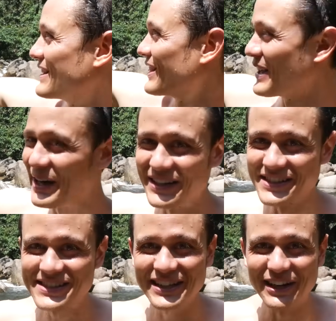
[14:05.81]

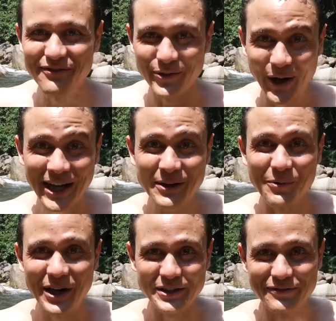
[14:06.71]
layers of rock
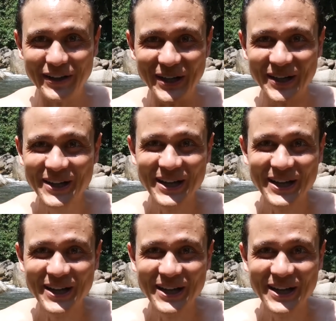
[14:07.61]
waterfall.